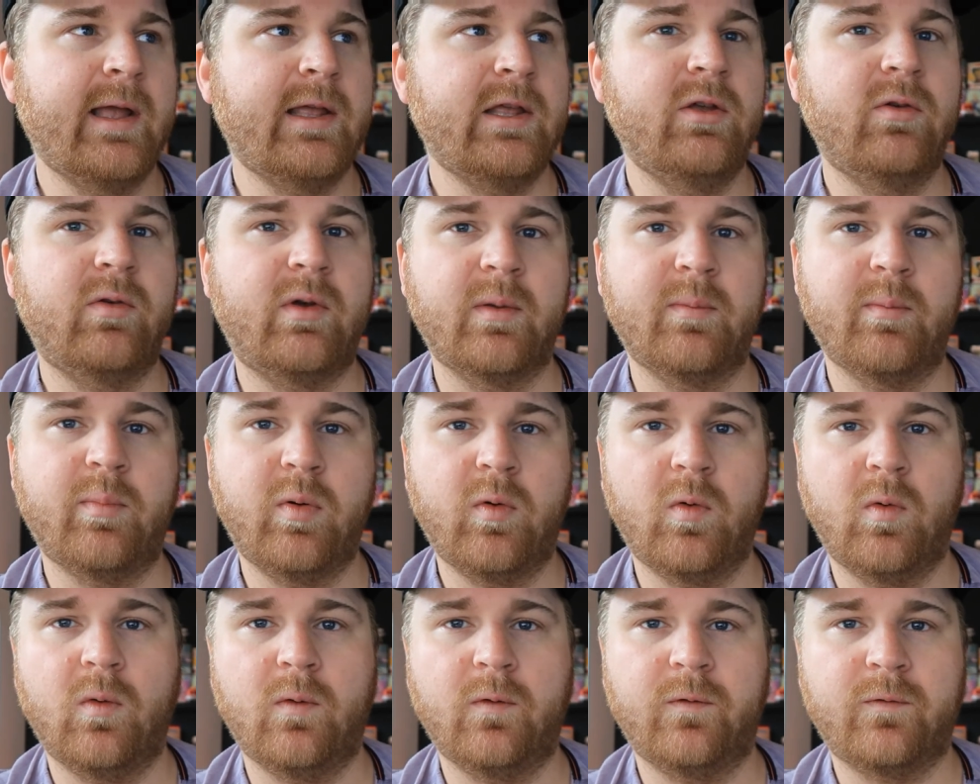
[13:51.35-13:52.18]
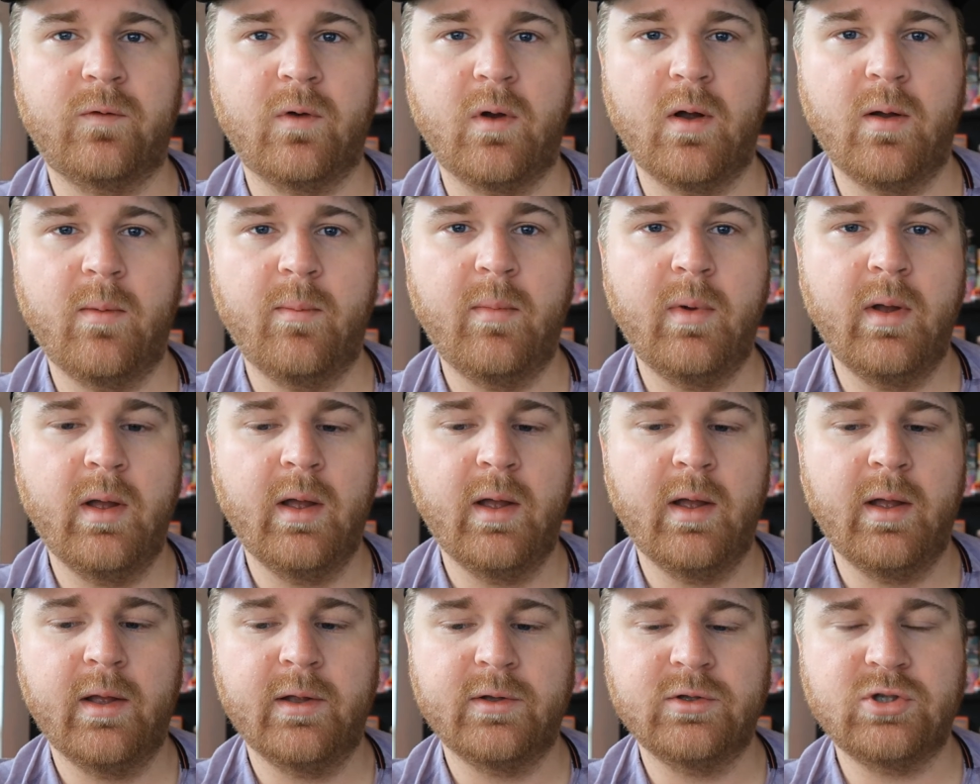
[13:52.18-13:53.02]
You can pull from
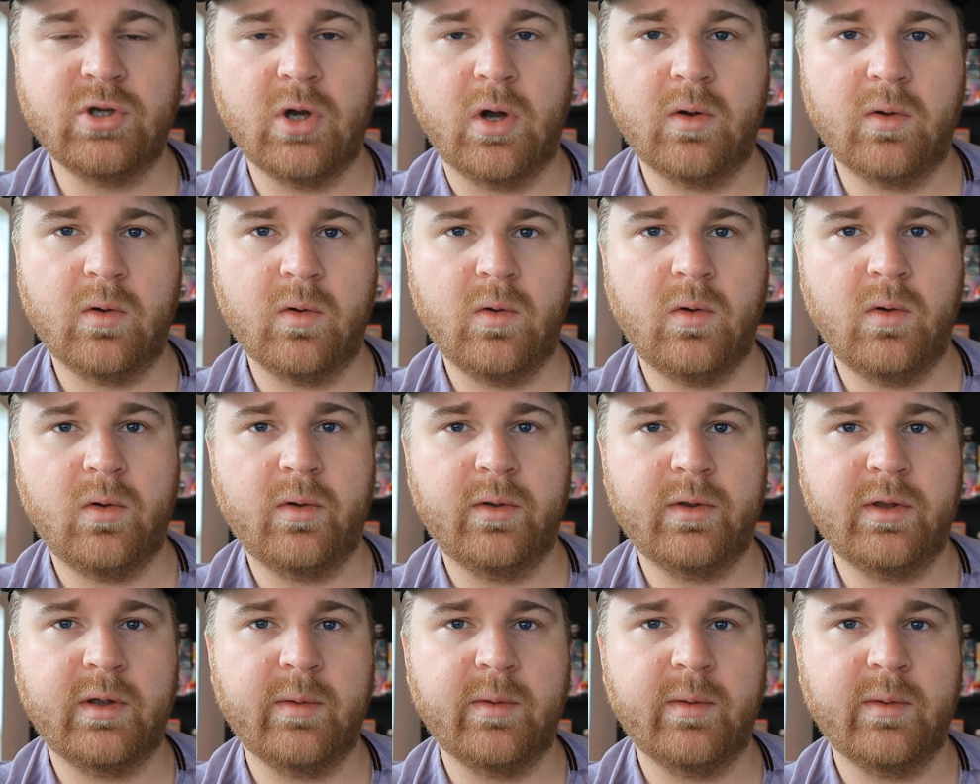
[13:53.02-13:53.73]
Jungle,